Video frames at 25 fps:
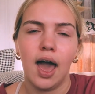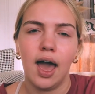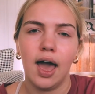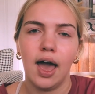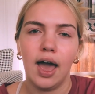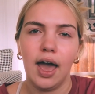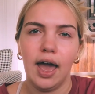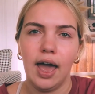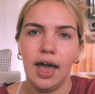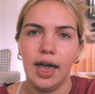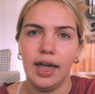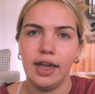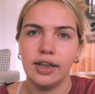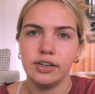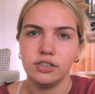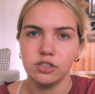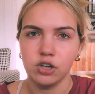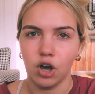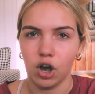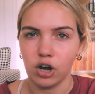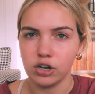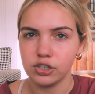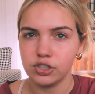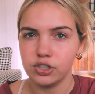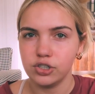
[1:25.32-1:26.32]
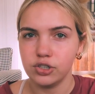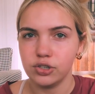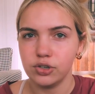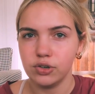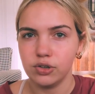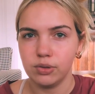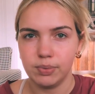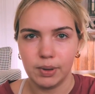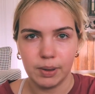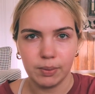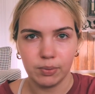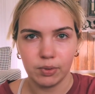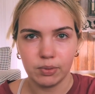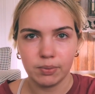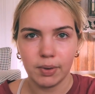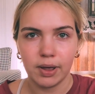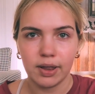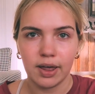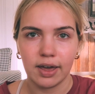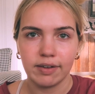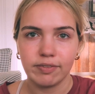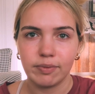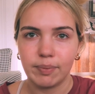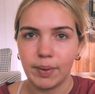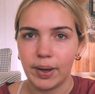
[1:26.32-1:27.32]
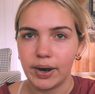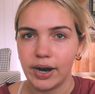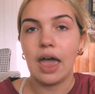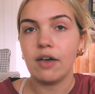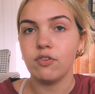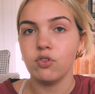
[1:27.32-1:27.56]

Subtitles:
I talked to the people in my life about it.